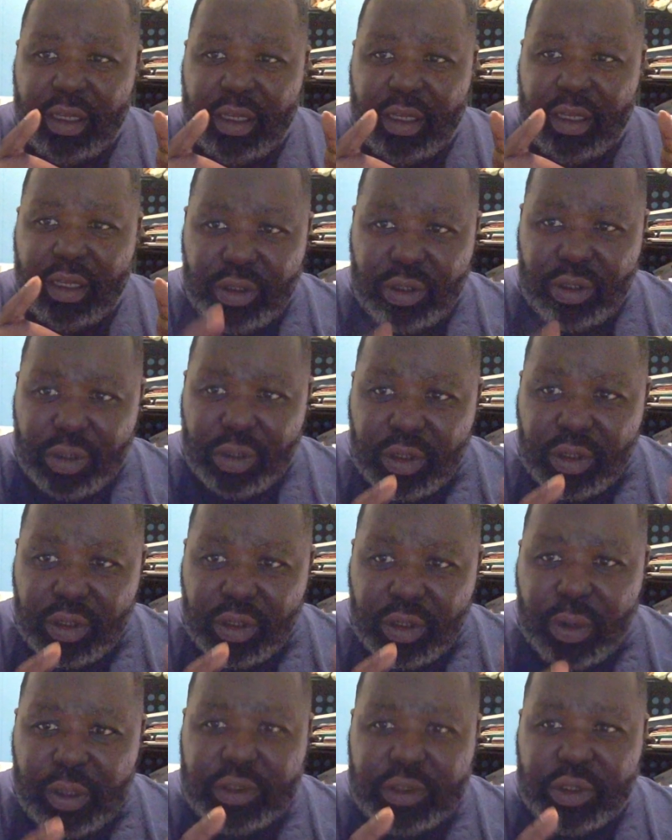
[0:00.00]
You're
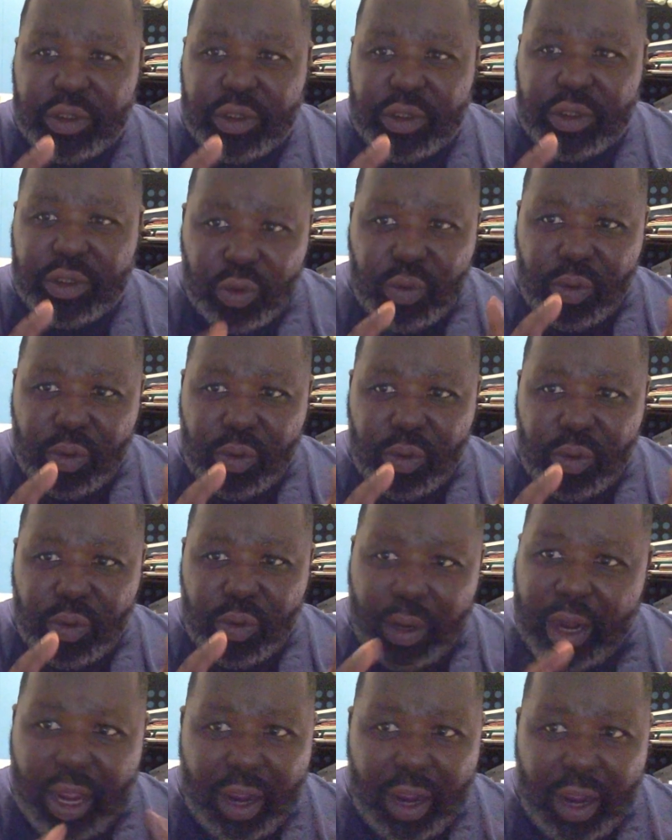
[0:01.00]
going to do
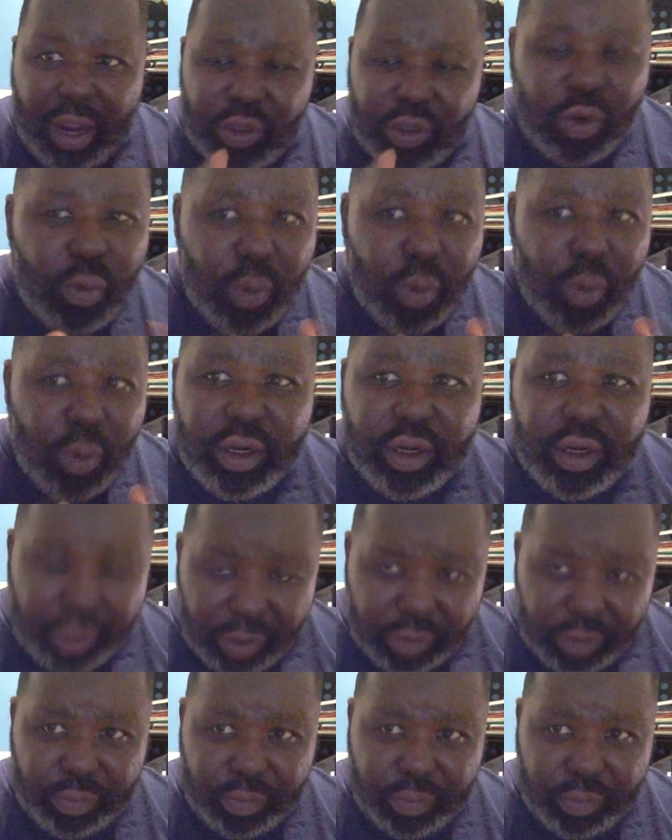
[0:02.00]
whatever want to do.
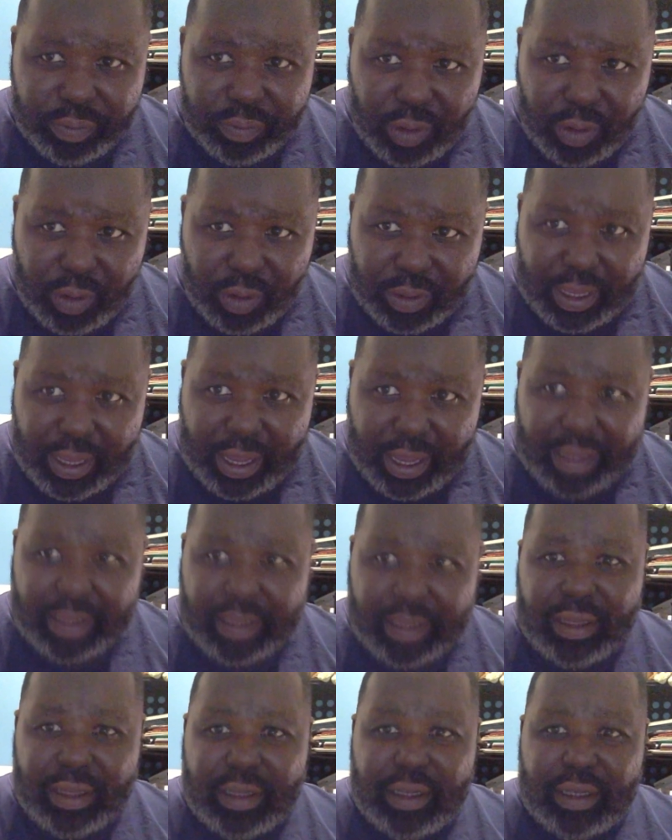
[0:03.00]
Okay.
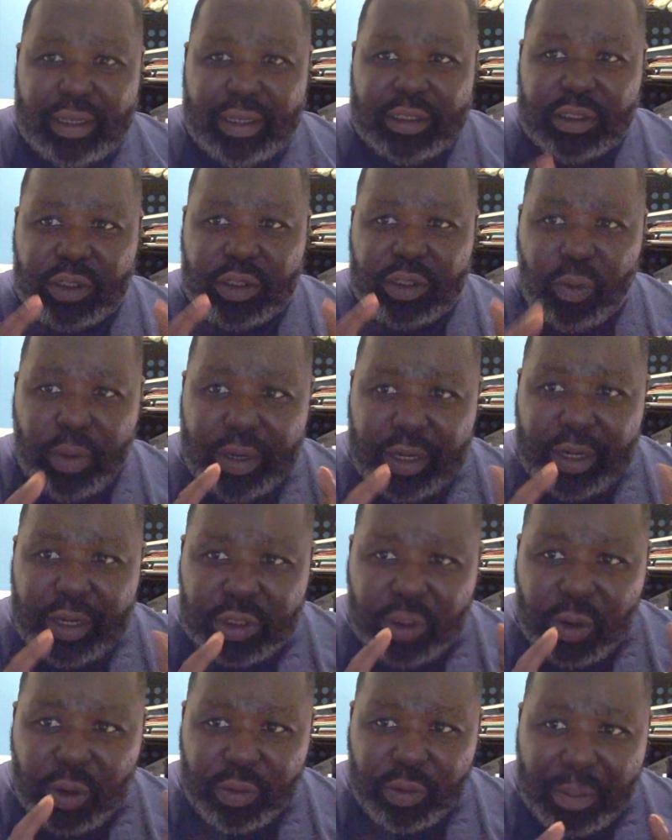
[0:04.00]
So when this
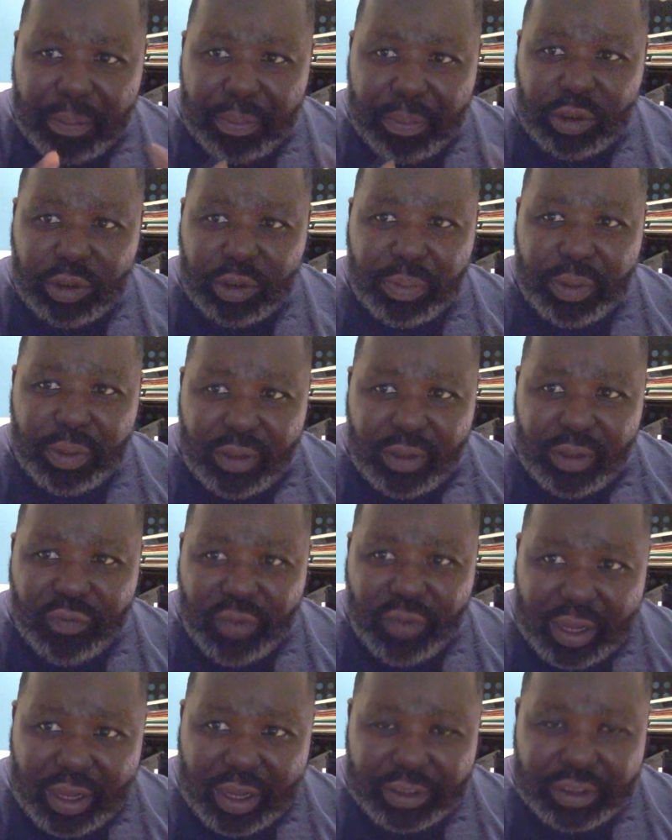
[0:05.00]
whole thing blows up in your
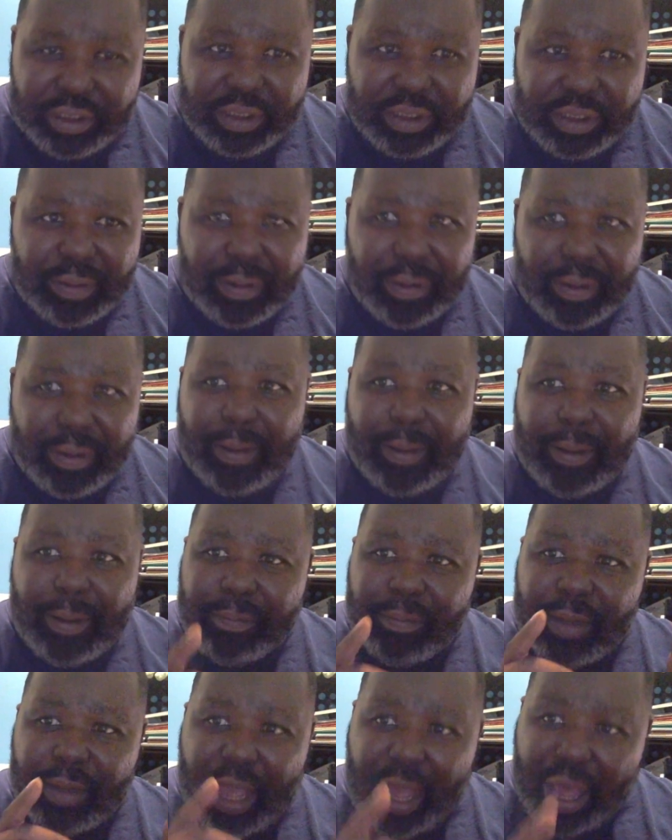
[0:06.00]
face,
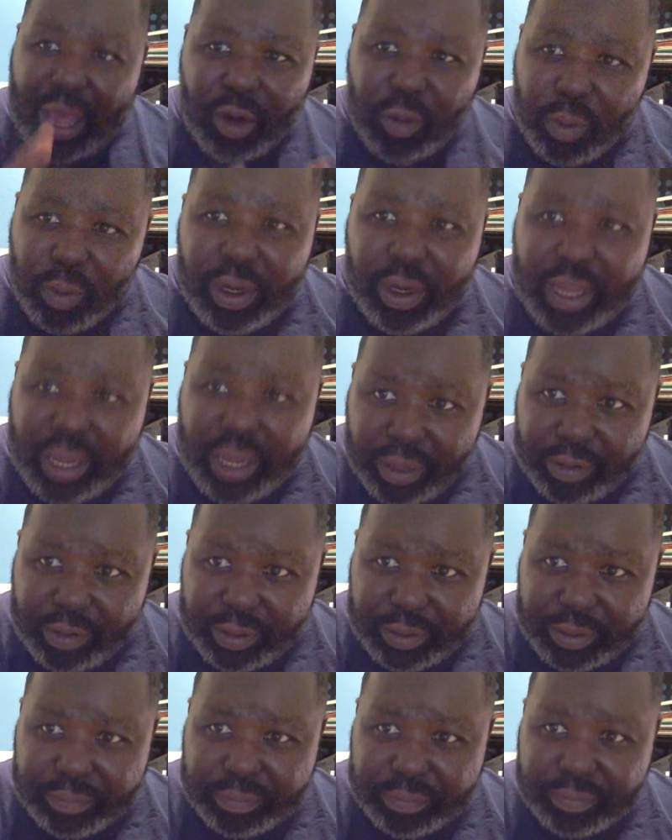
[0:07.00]
I don't want to hear it.
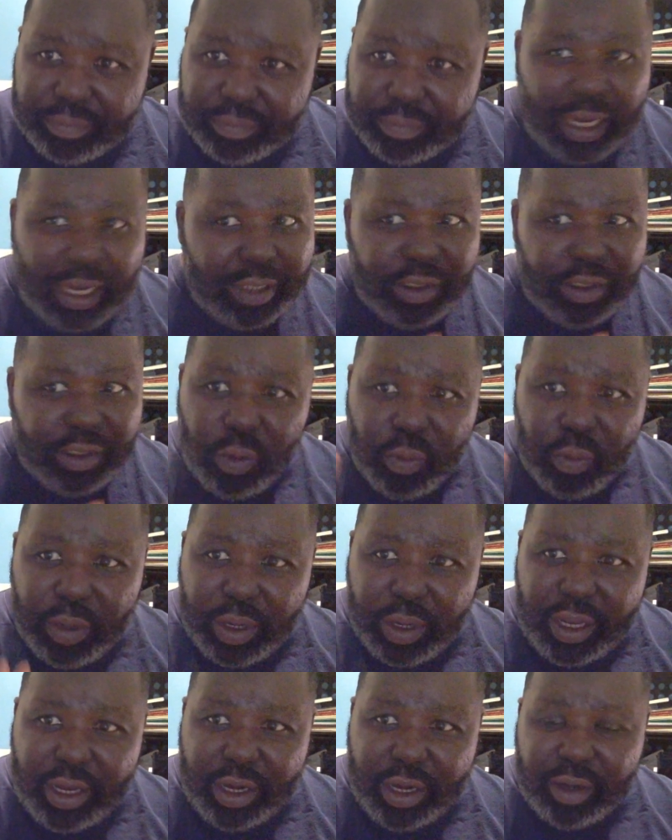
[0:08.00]
I don't want
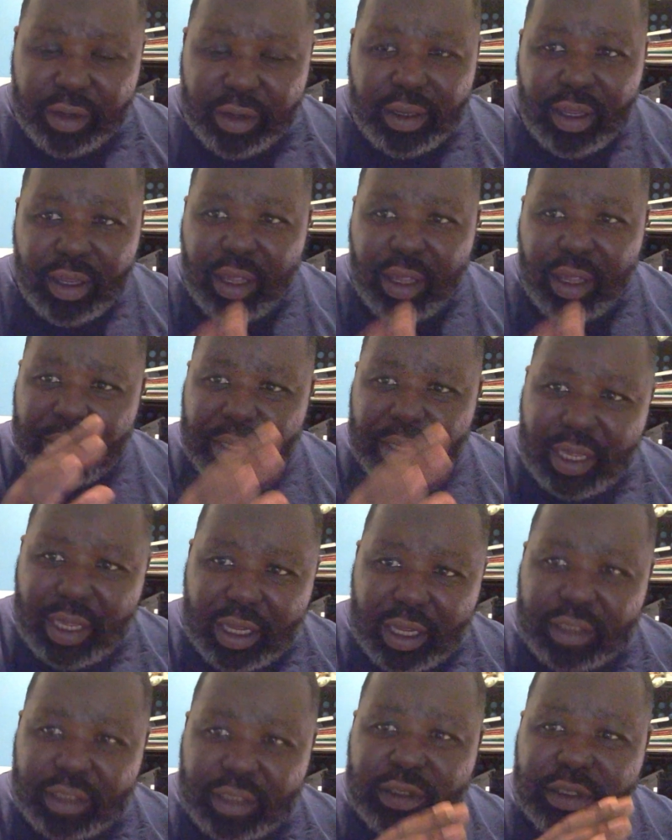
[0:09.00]
to hear it
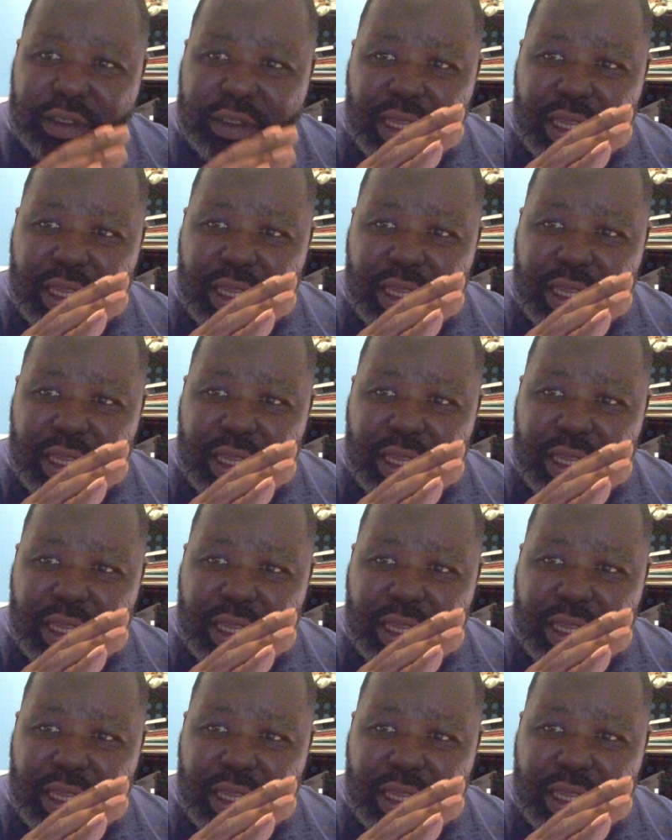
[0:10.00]
because